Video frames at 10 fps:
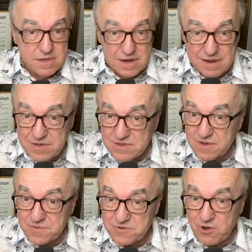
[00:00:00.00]
email
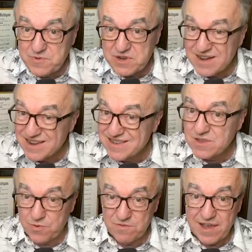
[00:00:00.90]
subscription
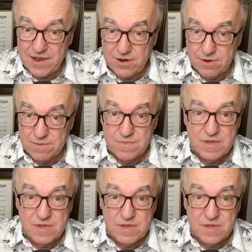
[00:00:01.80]
list provider,